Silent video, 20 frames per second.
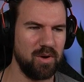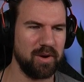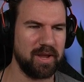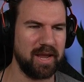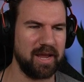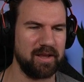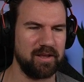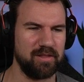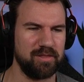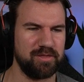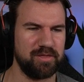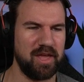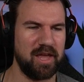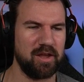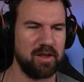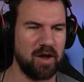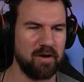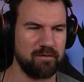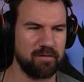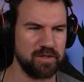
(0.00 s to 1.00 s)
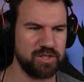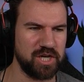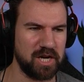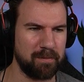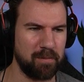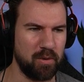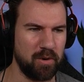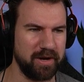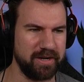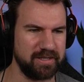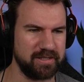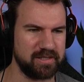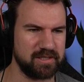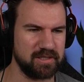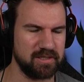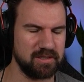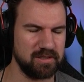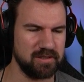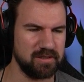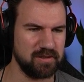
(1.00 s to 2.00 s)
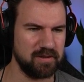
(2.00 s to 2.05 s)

Okay, thank God for checkpoints.